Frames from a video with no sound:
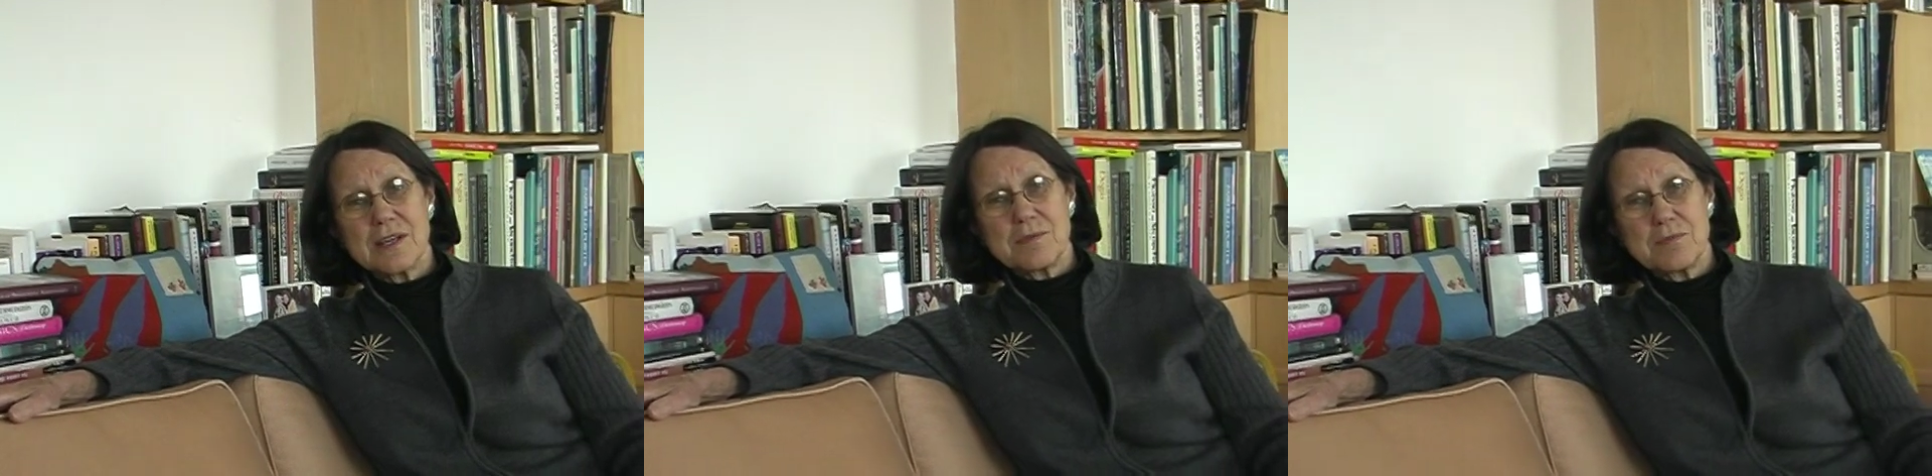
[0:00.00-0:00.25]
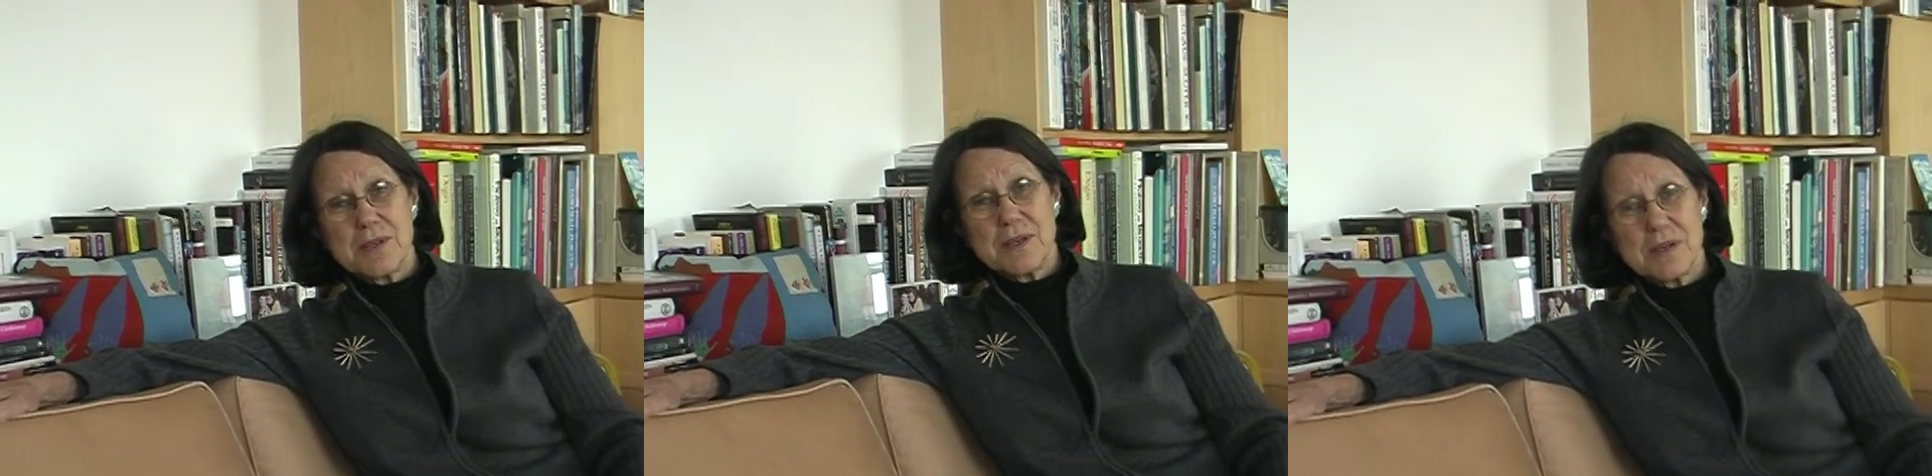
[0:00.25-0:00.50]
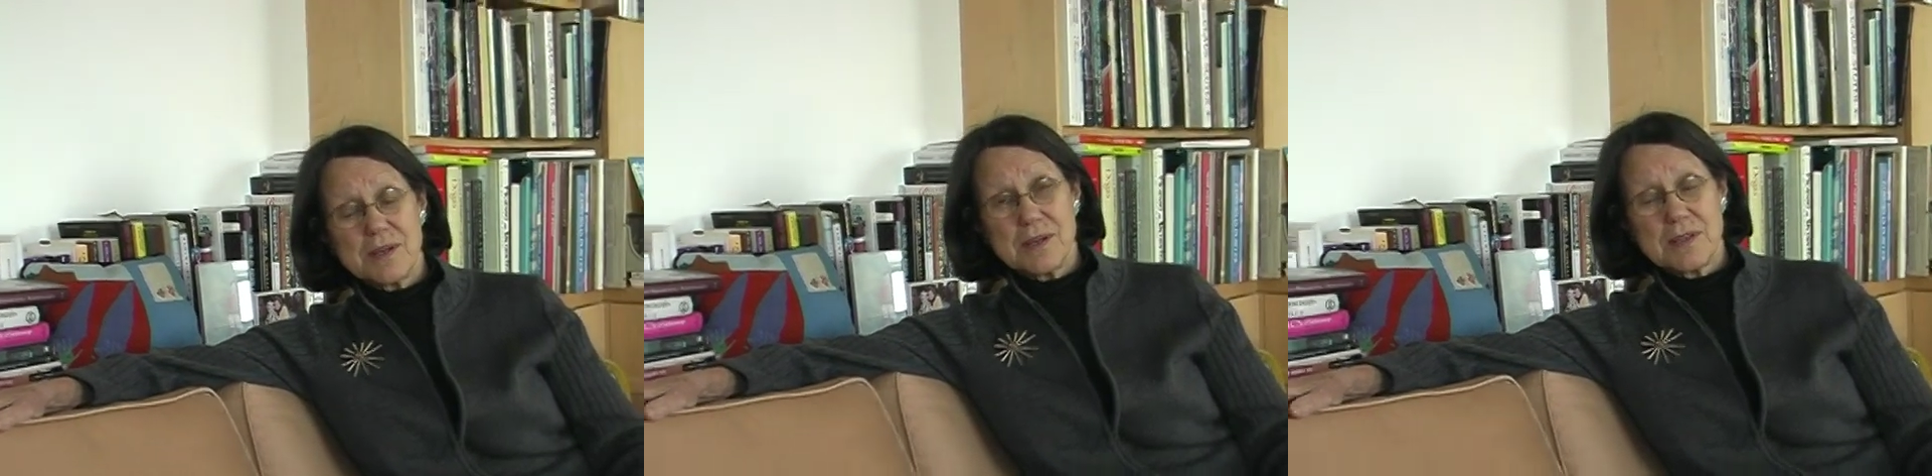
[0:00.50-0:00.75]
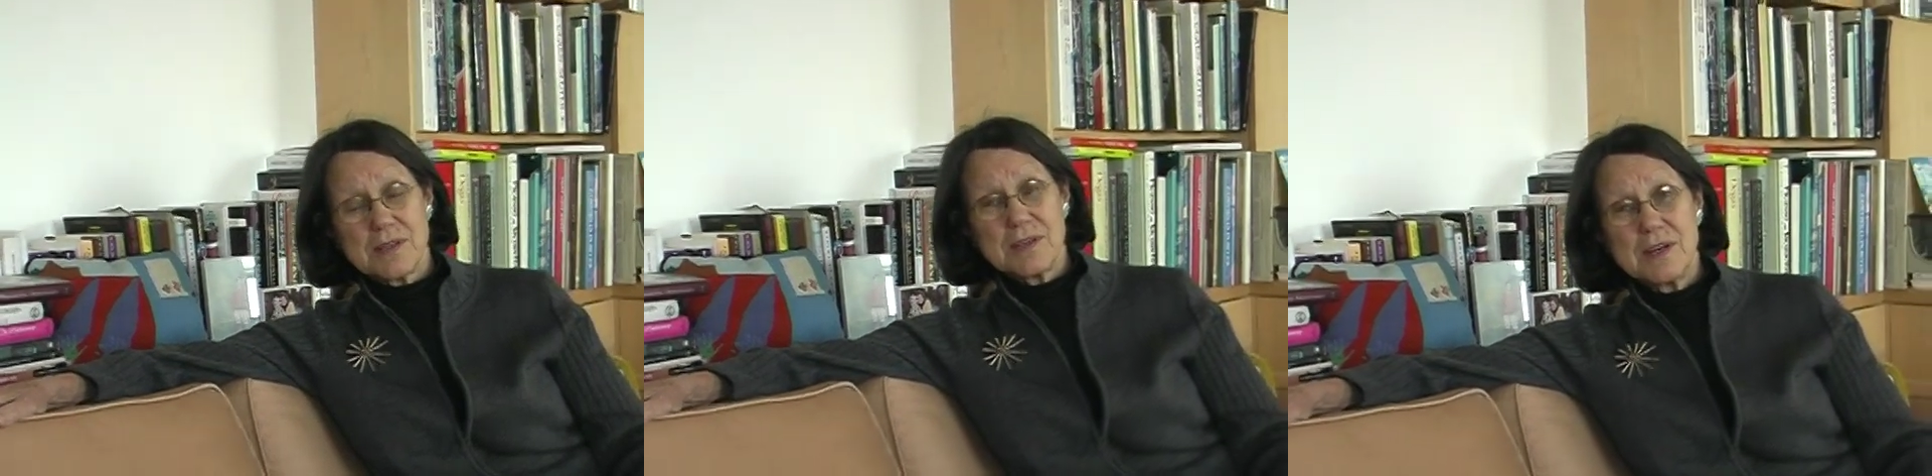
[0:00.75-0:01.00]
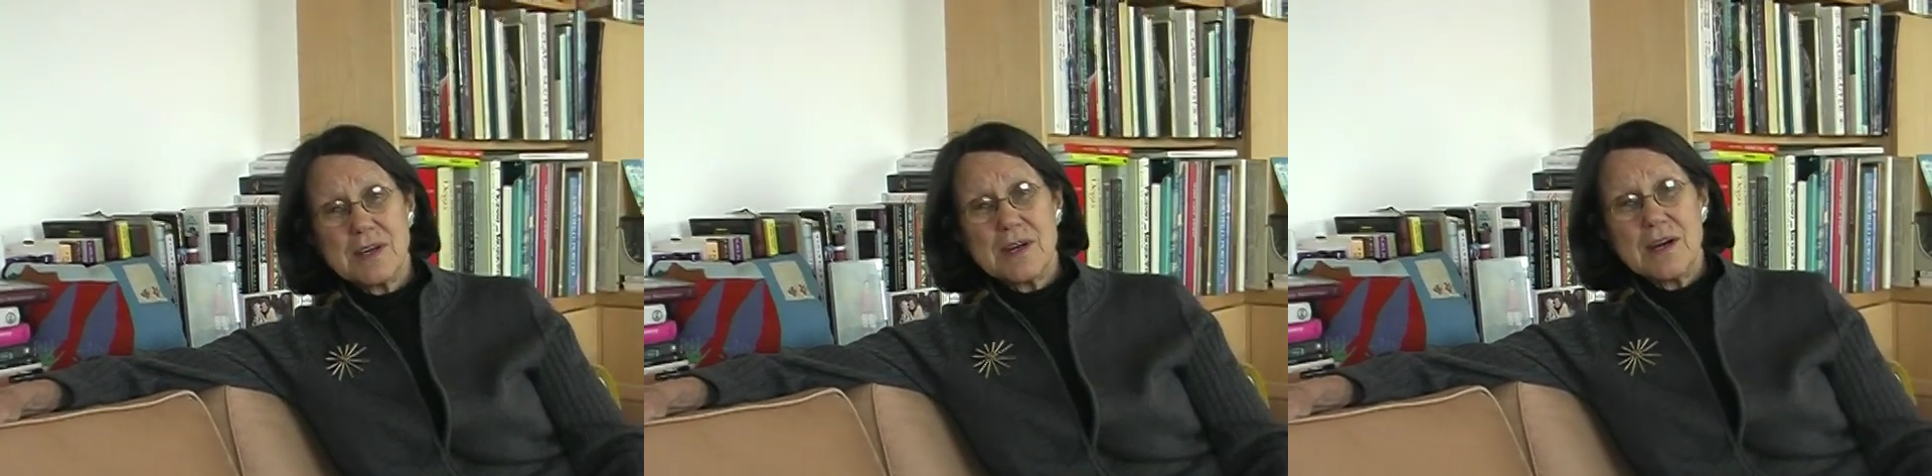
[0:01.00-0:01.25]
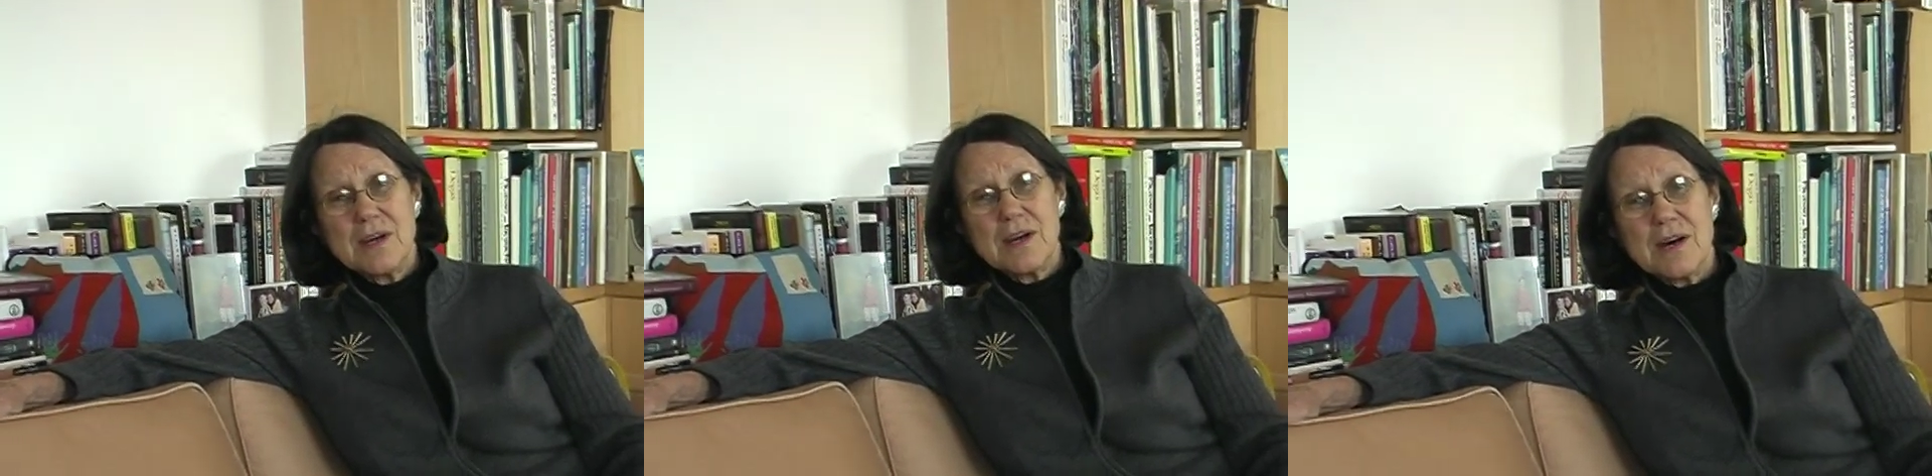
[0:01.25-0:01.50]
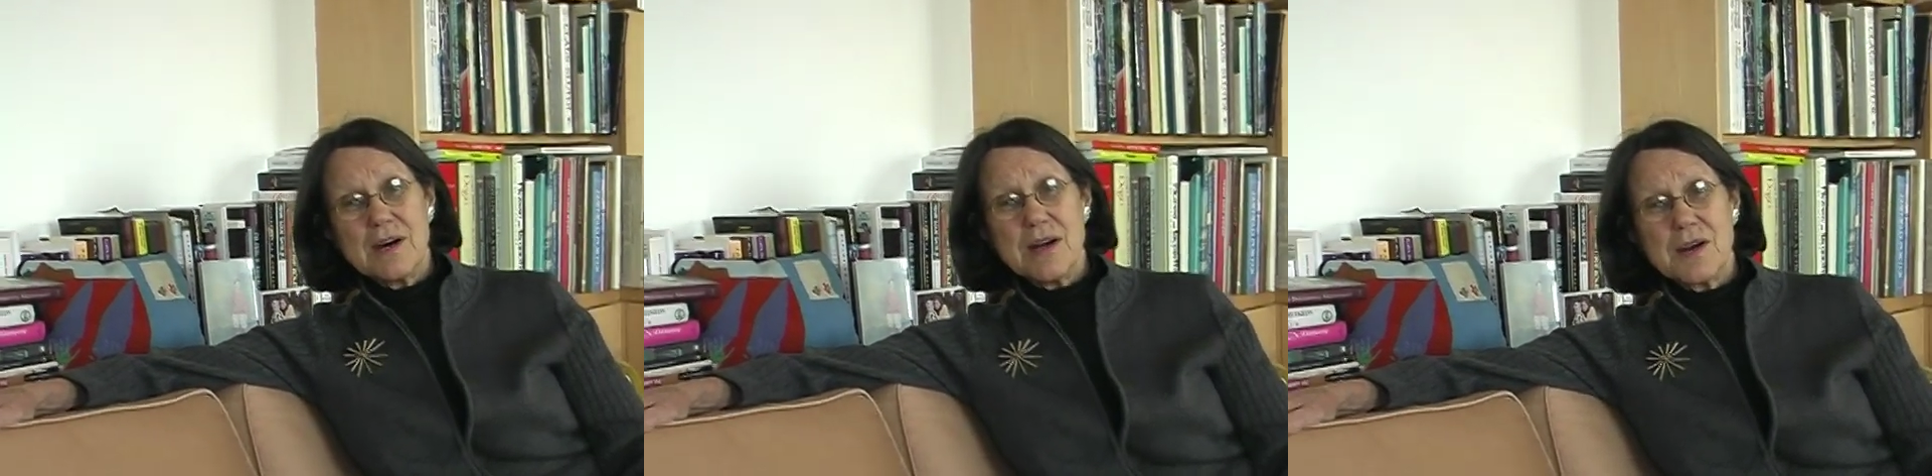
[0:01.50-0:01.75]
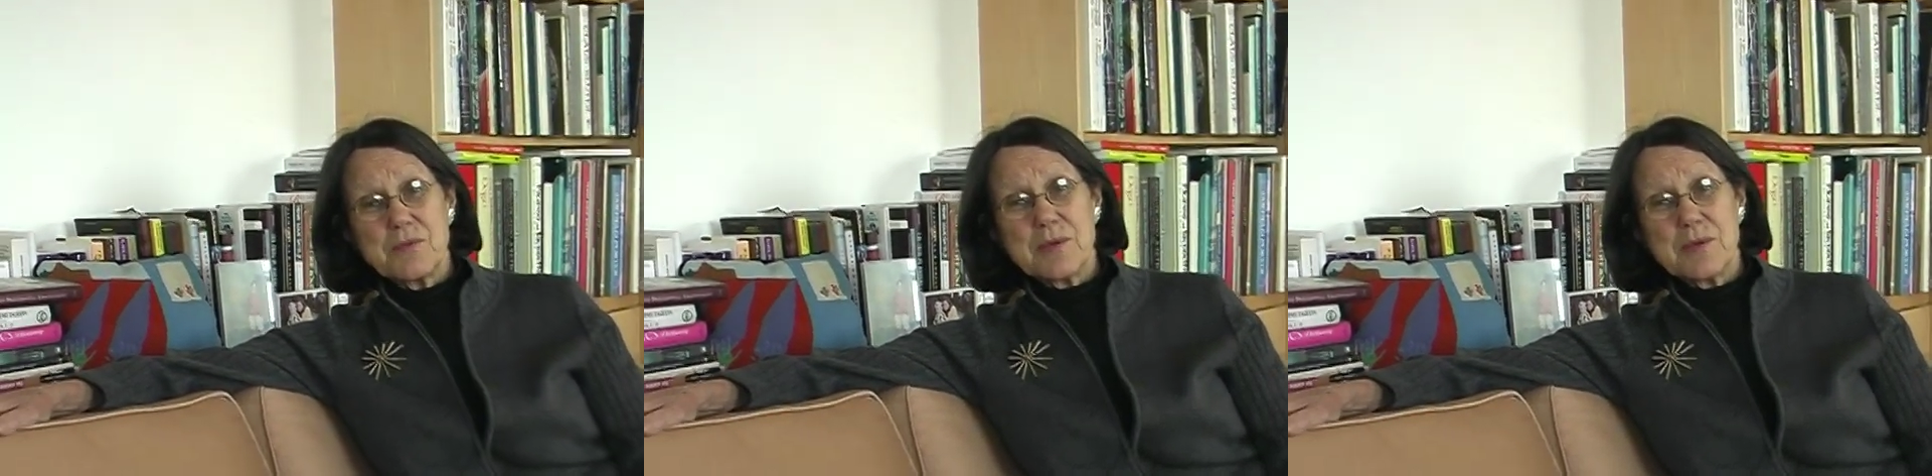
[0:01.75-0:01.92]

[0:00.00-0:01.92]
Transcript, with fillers: and beyond, uh,